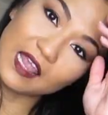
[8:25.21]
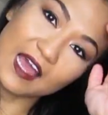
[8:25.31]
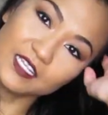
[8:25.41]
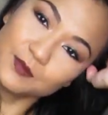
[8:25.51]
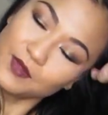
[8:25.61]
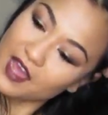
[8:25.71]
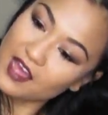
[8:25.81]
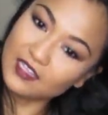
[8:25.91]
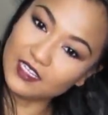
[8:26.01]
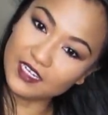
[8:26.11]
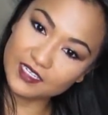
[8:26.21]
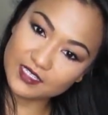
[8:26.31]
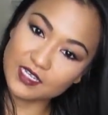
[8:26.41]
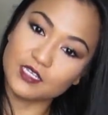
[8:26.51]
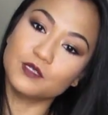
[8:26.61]
Last but not
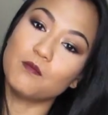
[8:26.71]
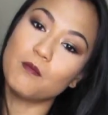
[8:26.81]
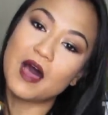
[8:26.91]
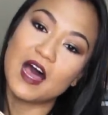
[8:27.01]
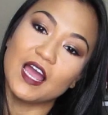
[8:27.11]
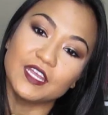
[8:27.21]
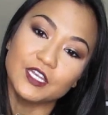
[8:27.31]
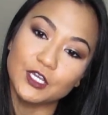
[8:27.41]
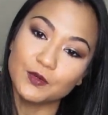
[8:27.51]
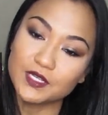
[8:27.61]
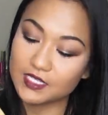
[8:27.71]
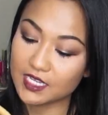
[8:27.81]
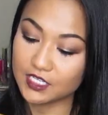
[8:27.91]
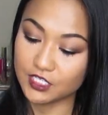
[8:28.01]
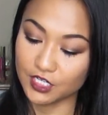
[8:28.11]
least is my
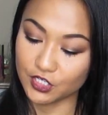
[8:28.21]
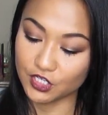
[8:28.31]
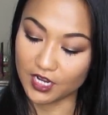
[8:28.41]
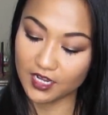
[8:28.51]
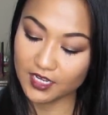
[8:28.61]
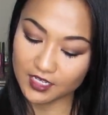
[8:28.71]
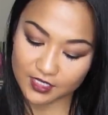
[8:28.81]
newest addition.